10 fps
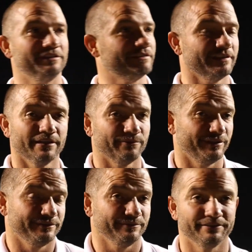region,
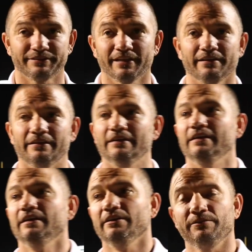non-region. We just gotta,
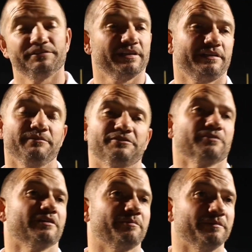we just gotta keep
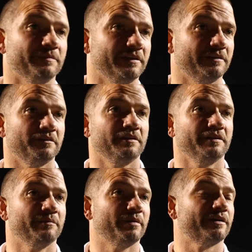showing up and, and, and
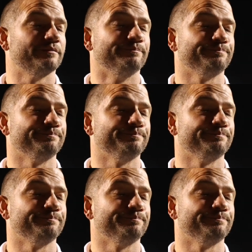getting better.